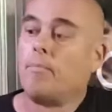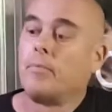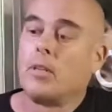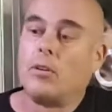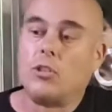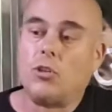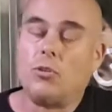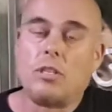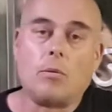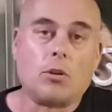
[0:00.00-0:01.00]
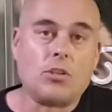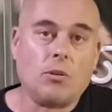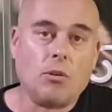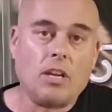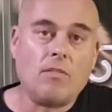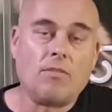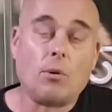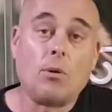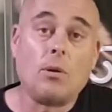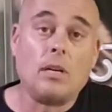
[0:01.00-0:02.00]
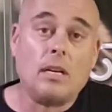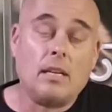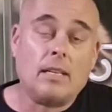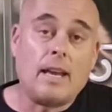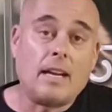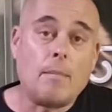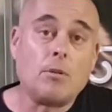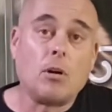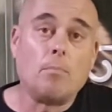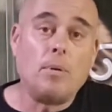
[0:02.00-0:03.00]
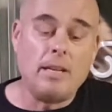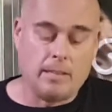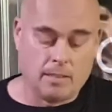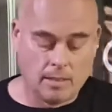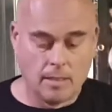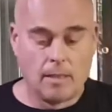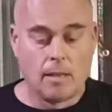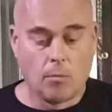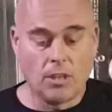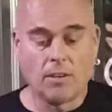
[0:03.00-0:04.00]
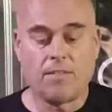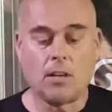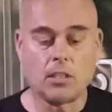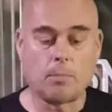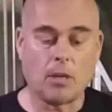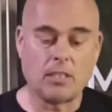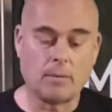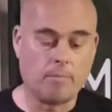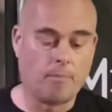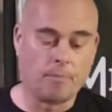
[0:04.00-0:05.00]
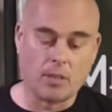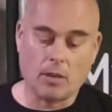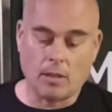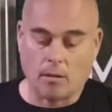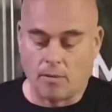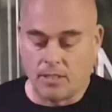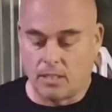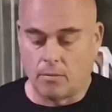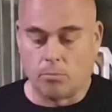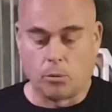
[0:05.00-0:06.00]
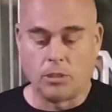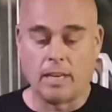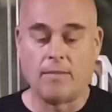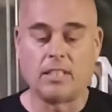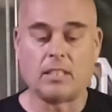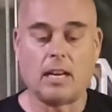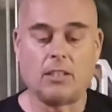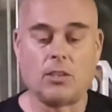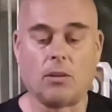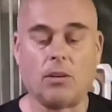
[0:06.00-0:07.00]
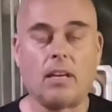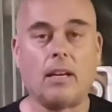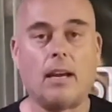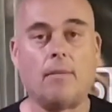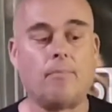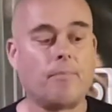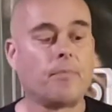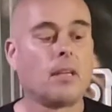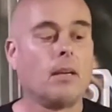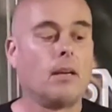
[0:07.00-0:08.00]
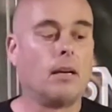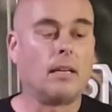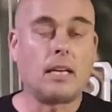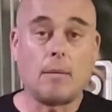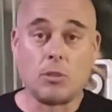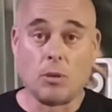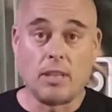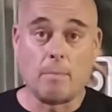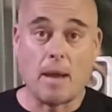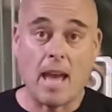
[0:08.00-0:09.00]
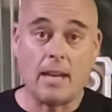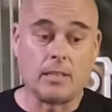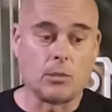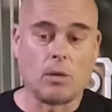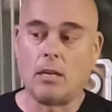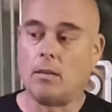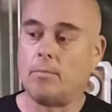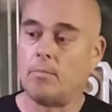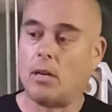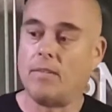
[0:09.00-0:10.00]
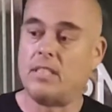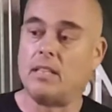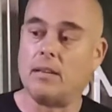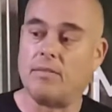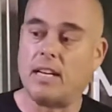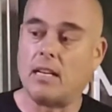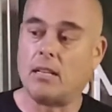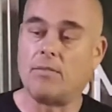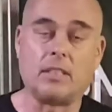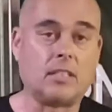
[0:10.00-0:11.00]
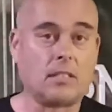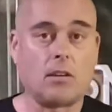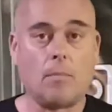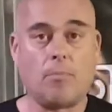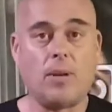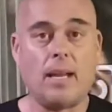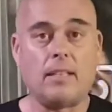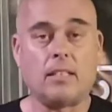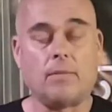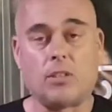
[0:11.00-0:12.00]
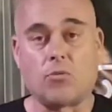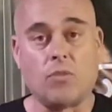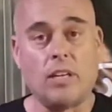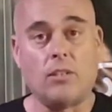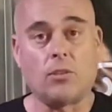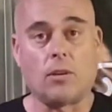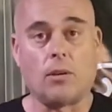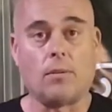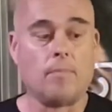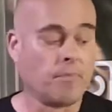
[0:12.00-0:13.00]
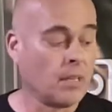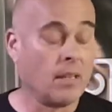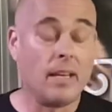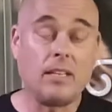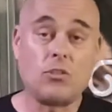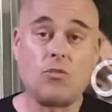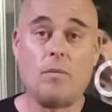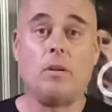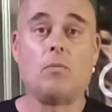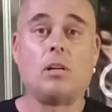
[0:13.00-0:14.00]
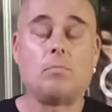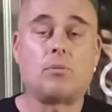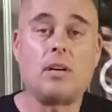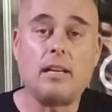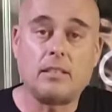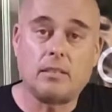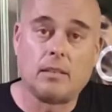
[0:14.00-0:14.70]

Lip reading: You can choose there what you're looking for. They come complete with a false bottom, obviously whatever size you're looking at. Comes with the bag as well. Obviously the valve, it's comprehensive, it's ready to go. They're extremely well priced.